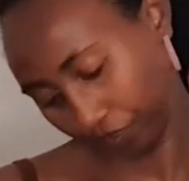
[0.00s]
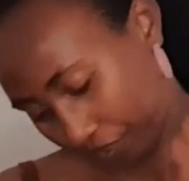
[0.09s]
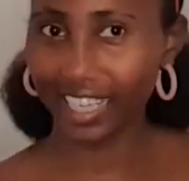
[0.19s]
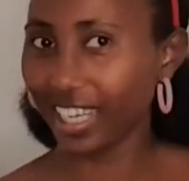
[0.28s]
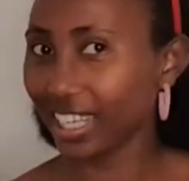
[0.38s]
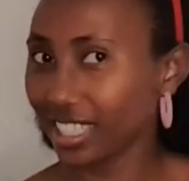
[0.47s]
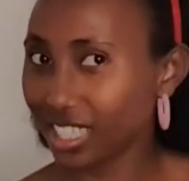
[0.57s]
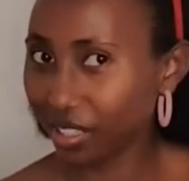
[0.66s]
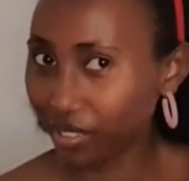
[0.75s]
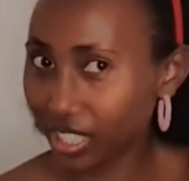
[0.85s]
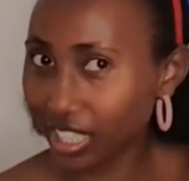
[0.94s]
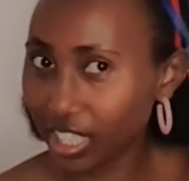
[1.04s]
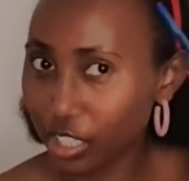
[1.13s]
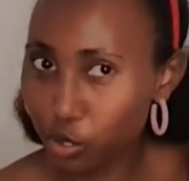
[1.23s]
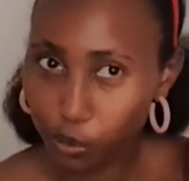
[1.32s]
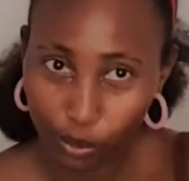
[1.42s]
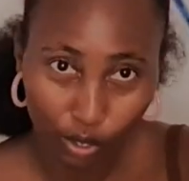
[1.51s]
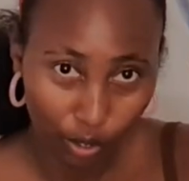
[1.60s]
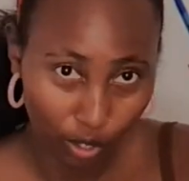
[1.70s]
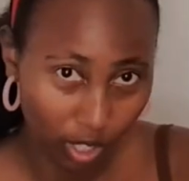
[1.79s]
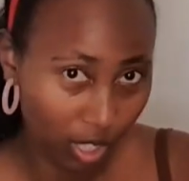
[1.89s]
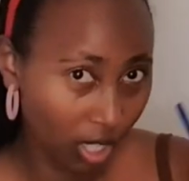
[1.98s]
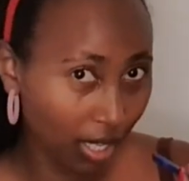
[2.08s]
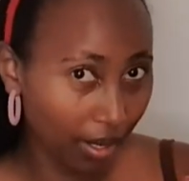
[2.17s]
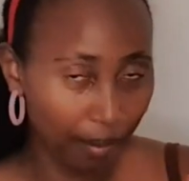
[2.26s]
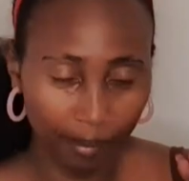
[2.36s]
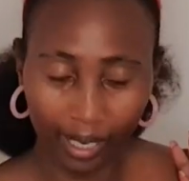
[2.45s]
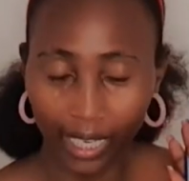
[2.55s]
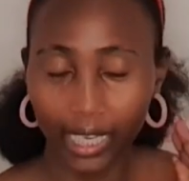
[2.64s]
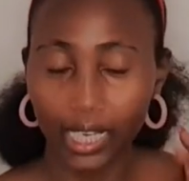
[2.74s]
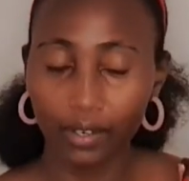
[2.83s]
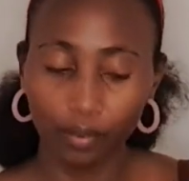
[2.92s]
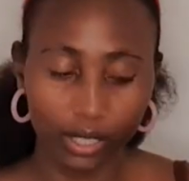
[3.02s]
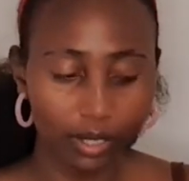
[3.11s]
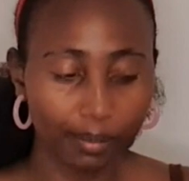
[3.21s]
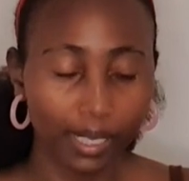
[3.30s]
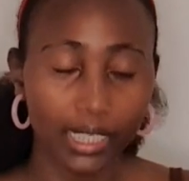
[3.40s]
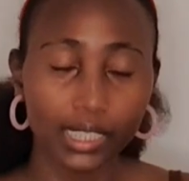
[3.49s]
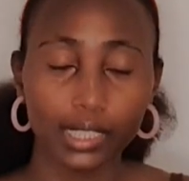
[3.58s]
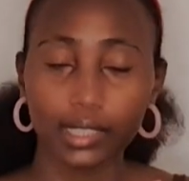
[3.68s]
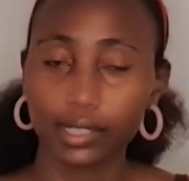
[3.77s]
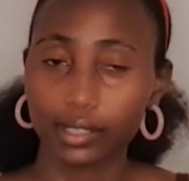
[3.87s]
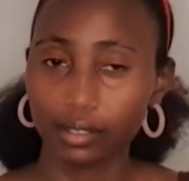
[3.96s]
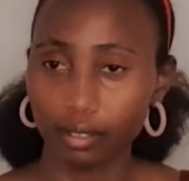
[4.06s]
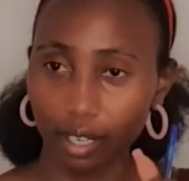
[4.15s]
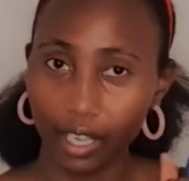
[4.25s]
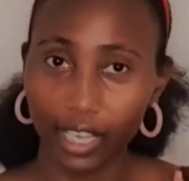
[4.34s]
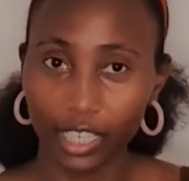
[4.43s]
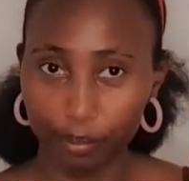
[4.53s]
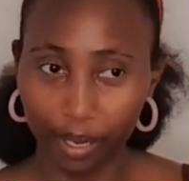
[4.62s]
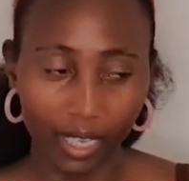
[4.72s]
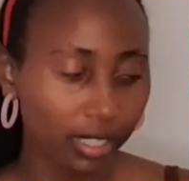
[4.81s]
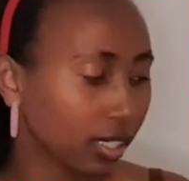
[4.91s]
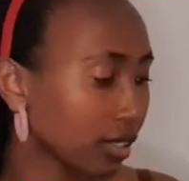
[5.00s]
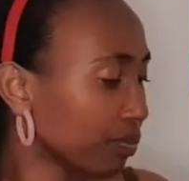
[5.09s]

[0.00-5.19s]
Guys, I'm decided to put on my Christmas headband.